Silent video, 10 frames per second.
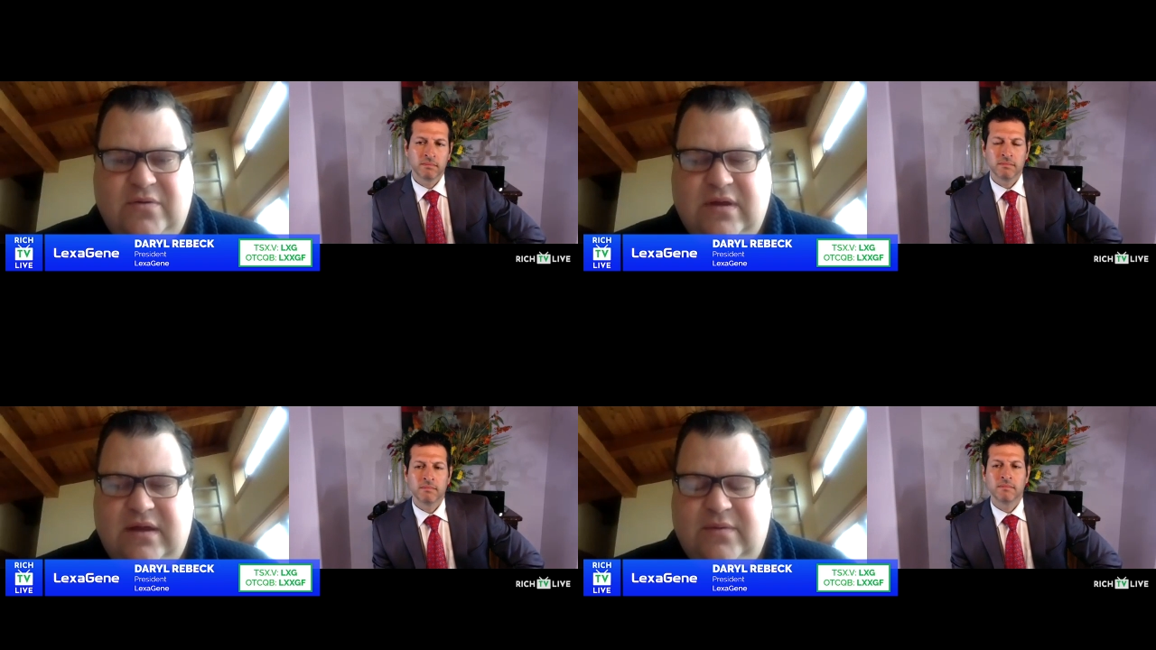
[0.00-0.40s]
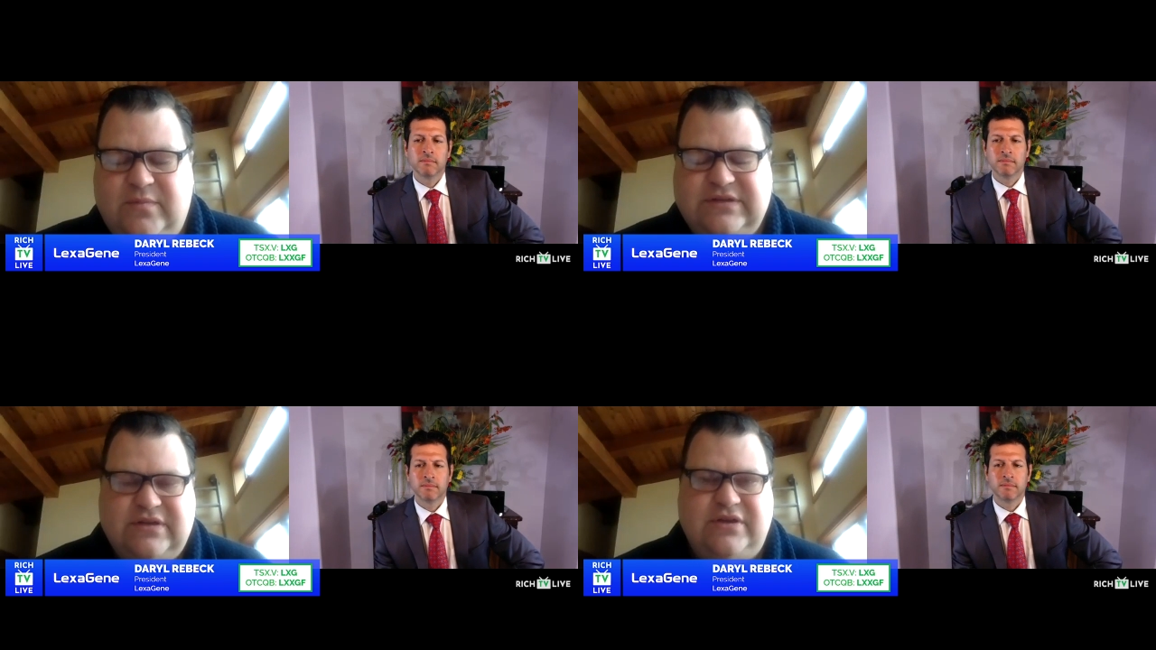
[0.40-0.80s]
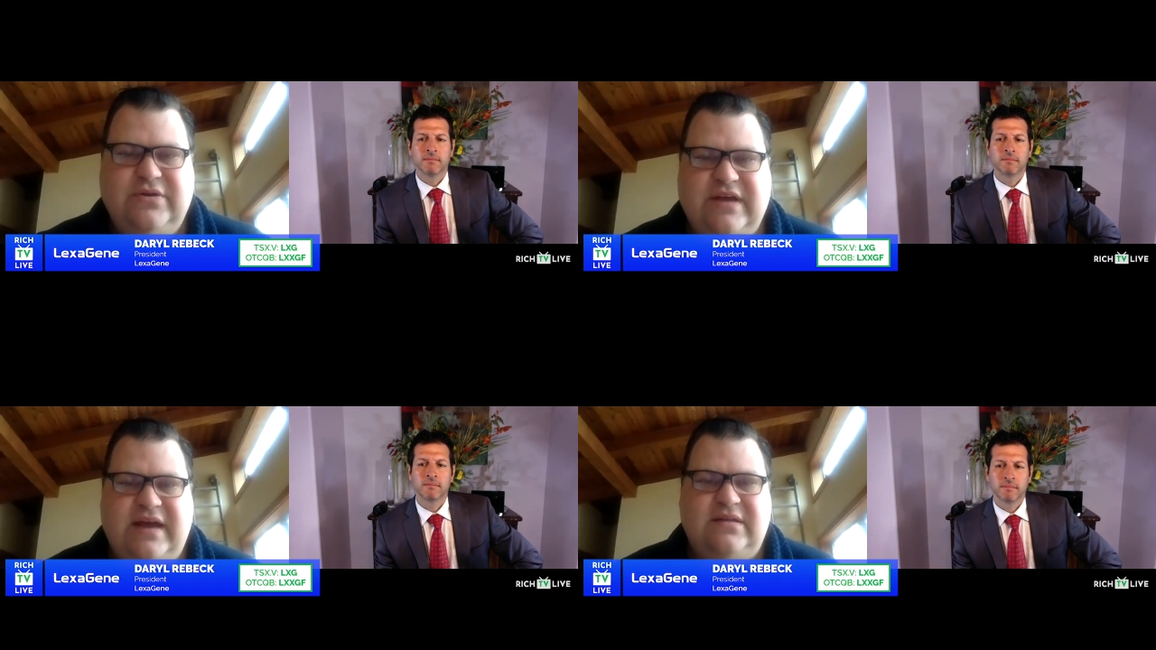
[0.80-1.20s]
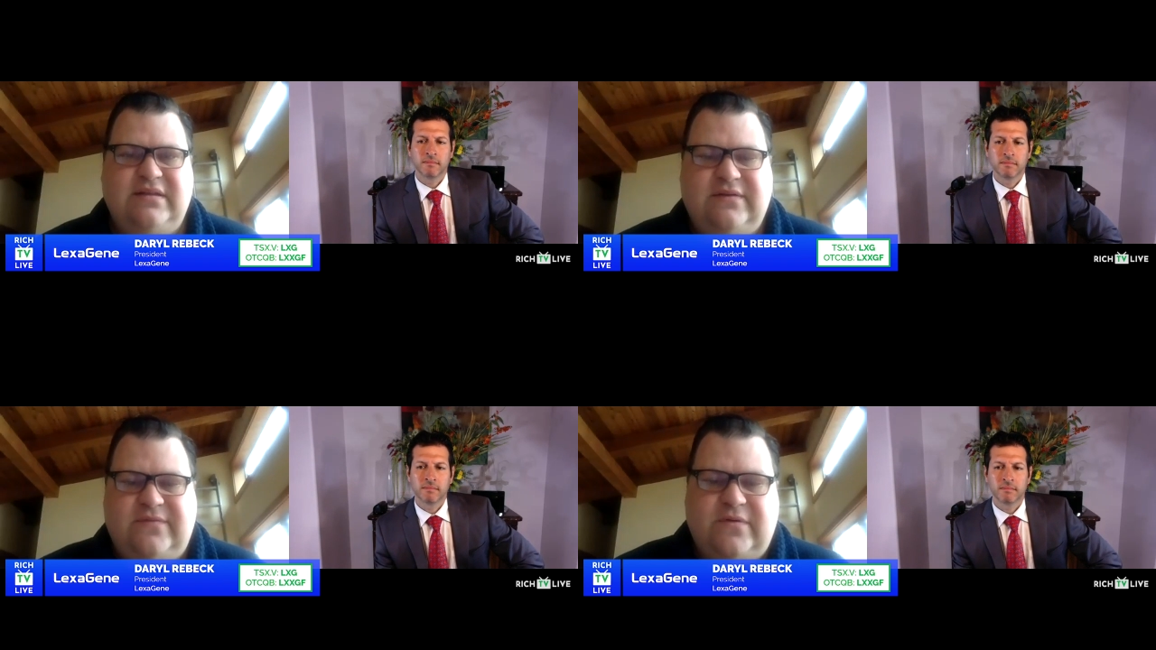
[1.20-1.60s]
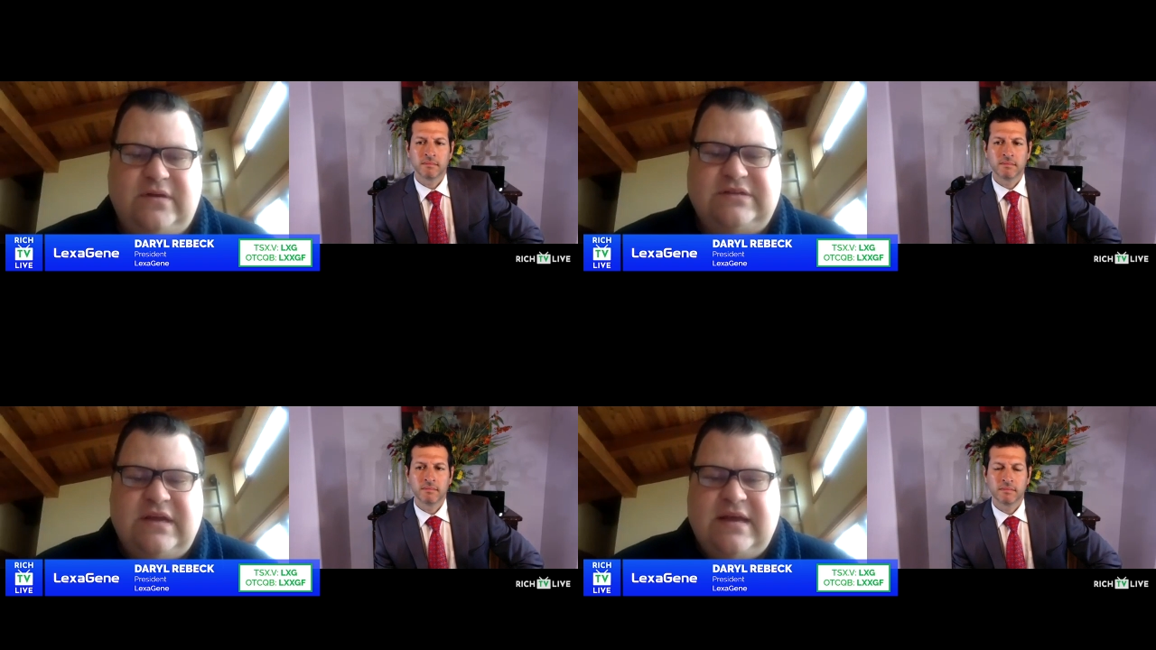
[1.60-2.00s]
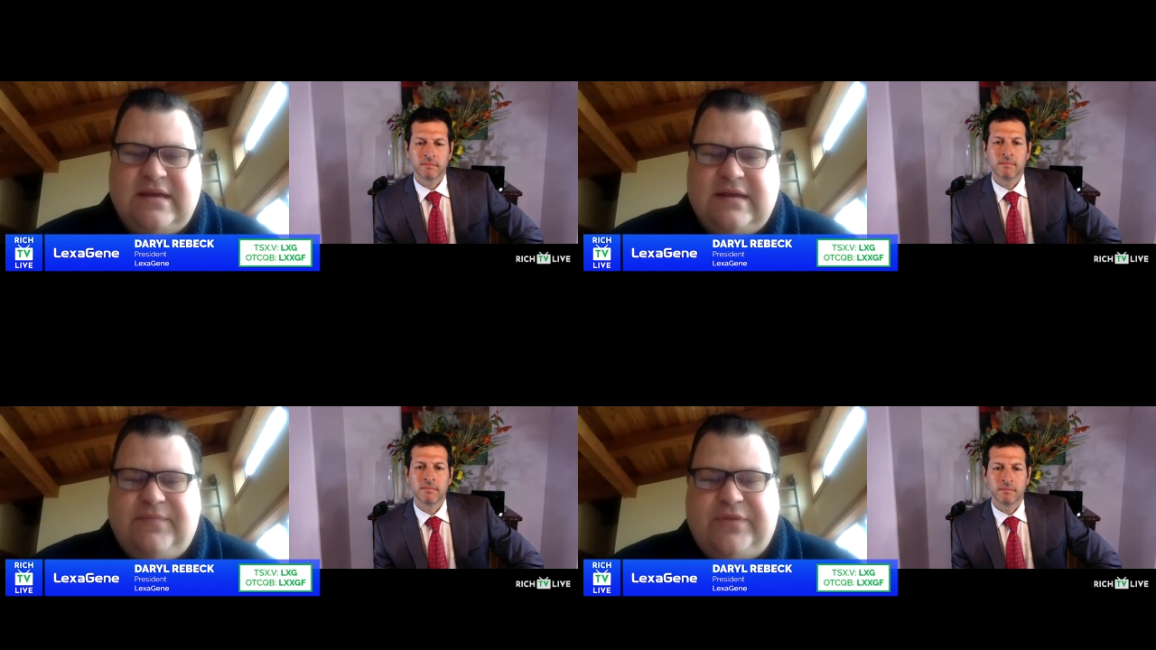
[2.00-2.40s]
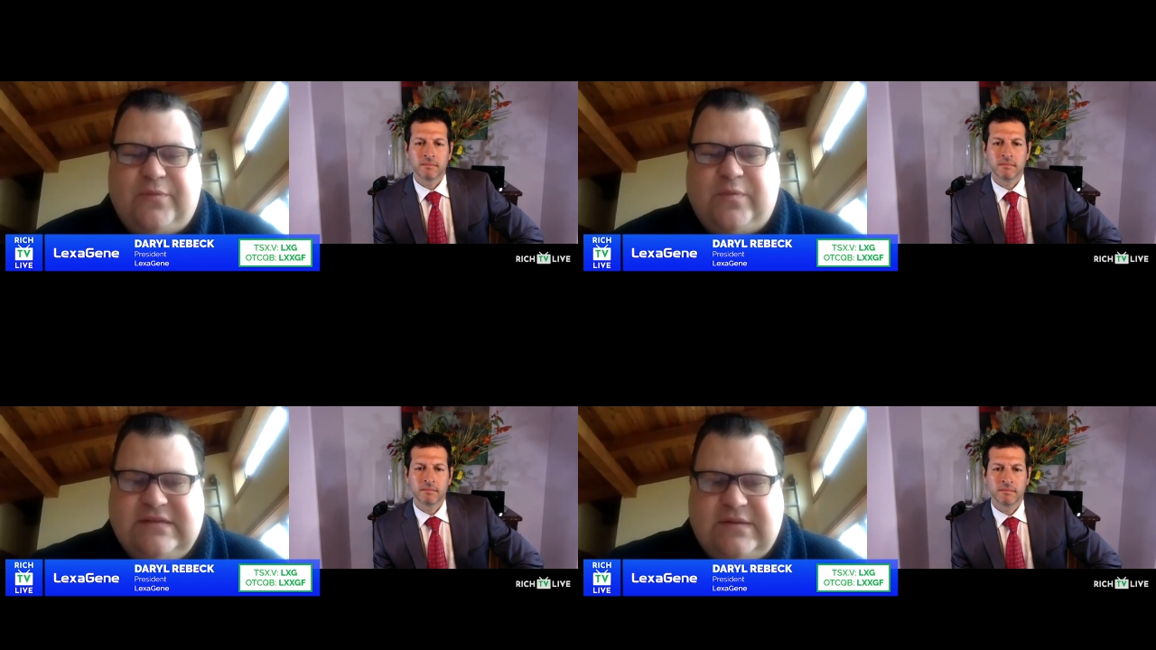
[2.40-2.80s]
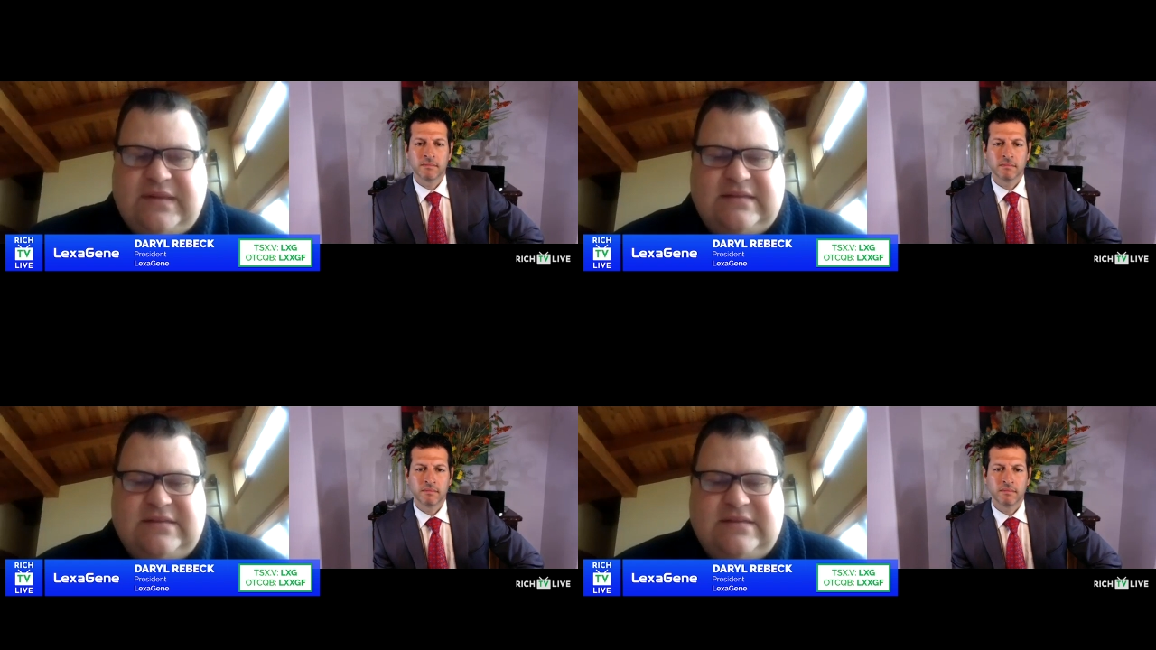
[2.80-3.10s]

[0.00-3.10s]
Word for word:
Speaker 1: uh, which is a huge accolade for us. The reason that's so